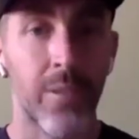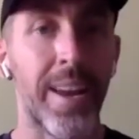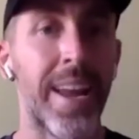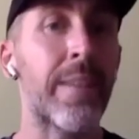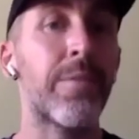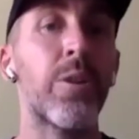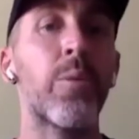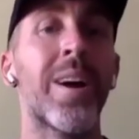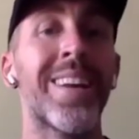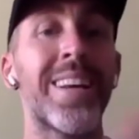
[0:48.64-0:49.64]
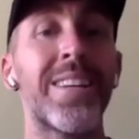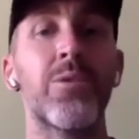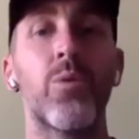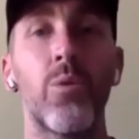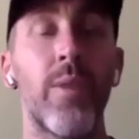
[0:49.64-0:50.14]
Right? Everyone is
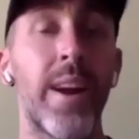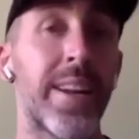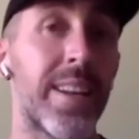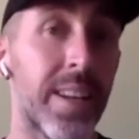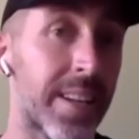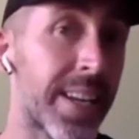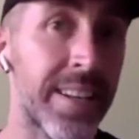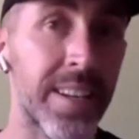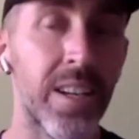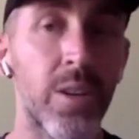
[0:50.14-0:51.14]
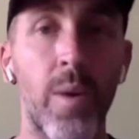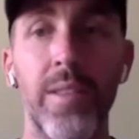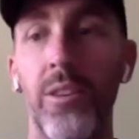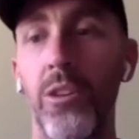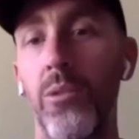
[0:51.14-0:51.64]
already a leader,
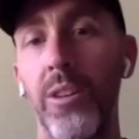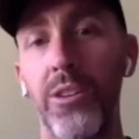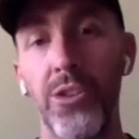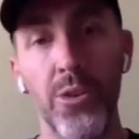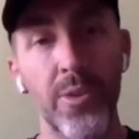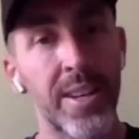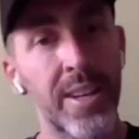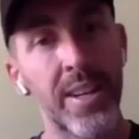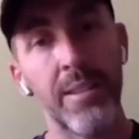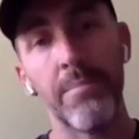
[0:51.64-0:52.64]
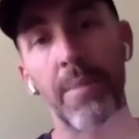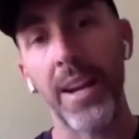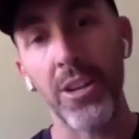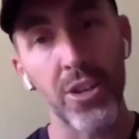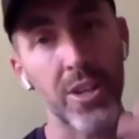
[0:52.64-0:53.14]
whether you're a junior,
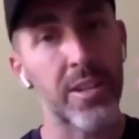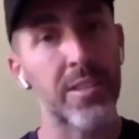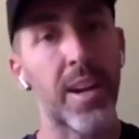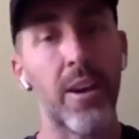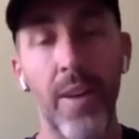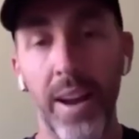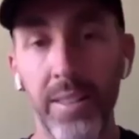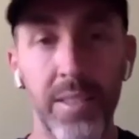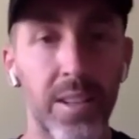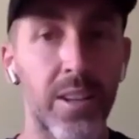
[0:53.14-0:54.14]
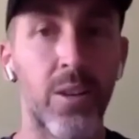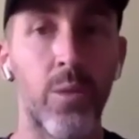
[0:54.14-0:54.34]
manager, director,